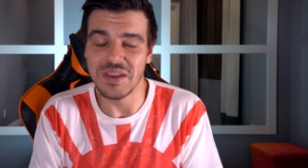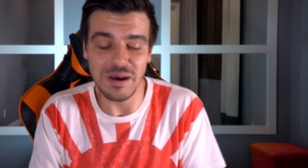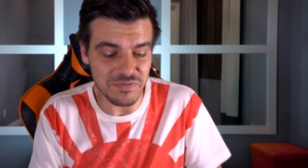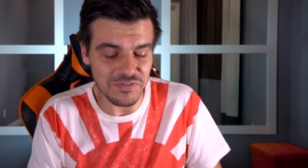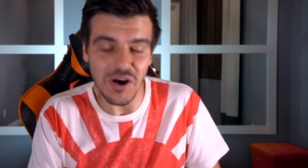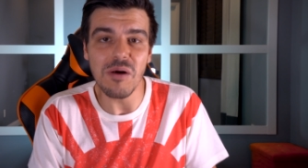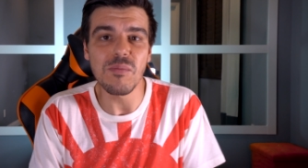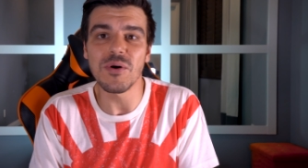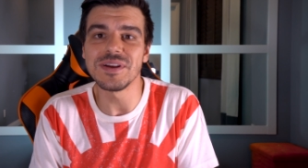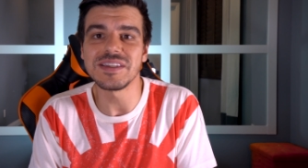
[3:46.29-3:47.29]
I'm far
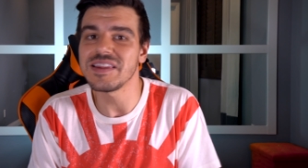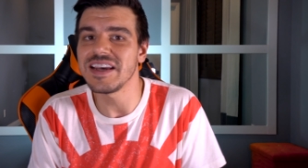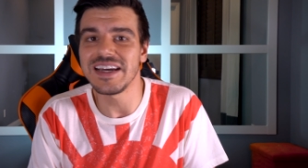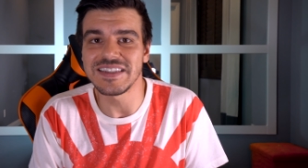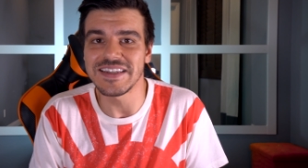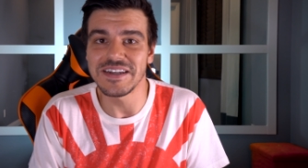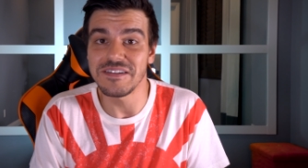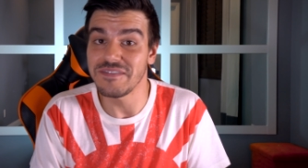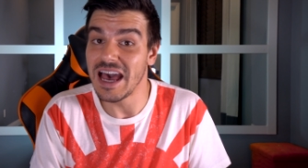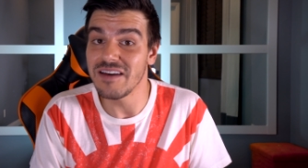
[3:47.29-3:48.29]
more into the idea
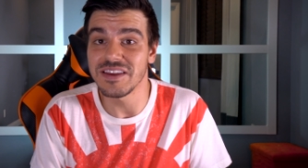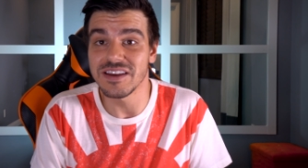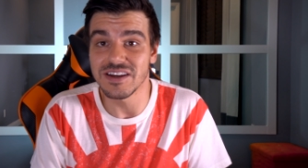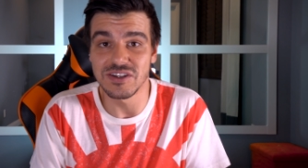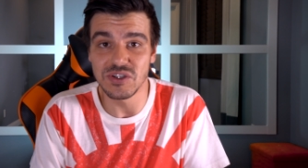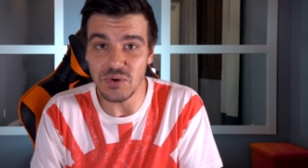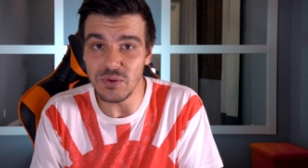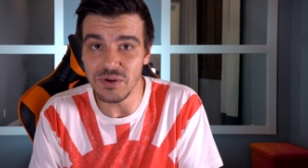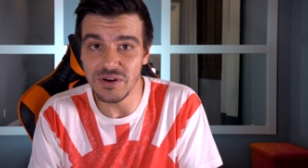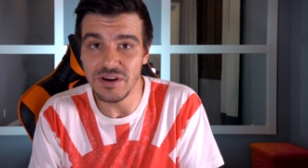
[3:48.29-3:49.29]
of having a
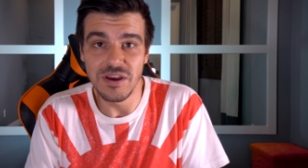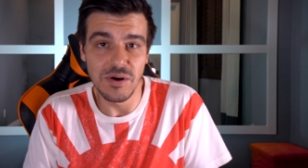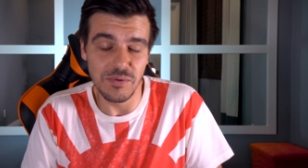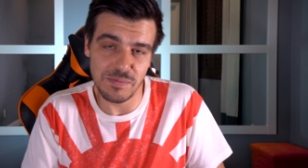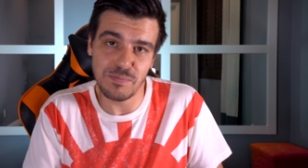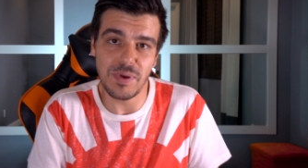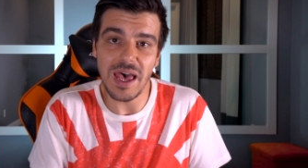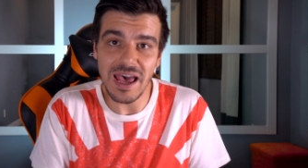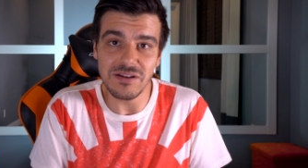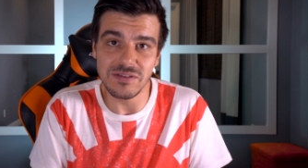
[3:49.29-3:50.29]
controller with
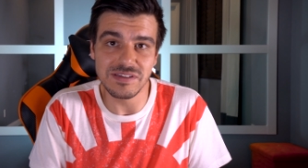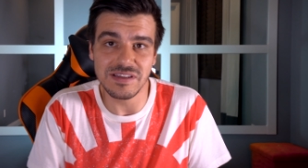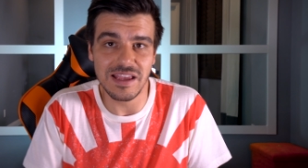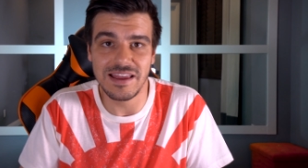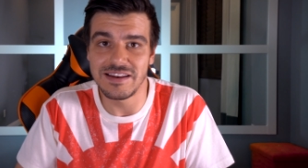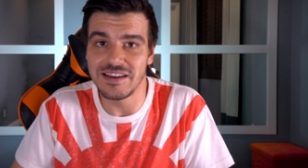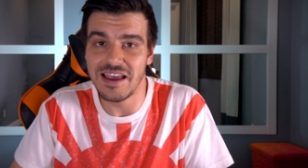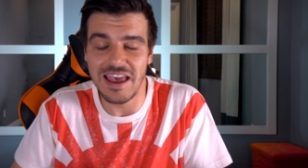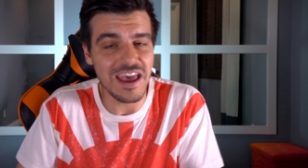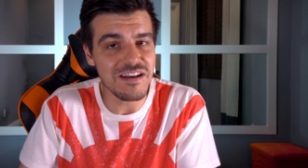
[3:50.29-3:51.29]
paddles and
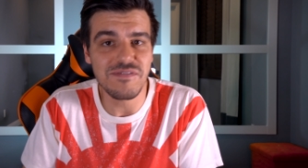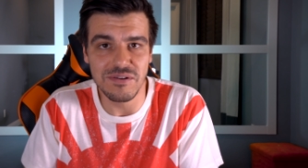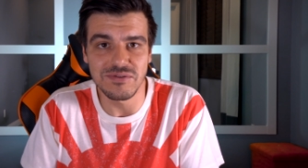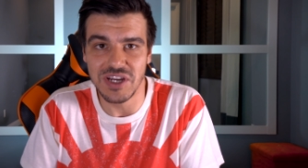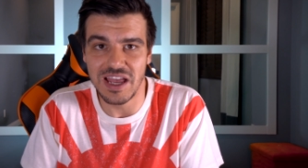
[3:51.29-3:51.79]
a headphone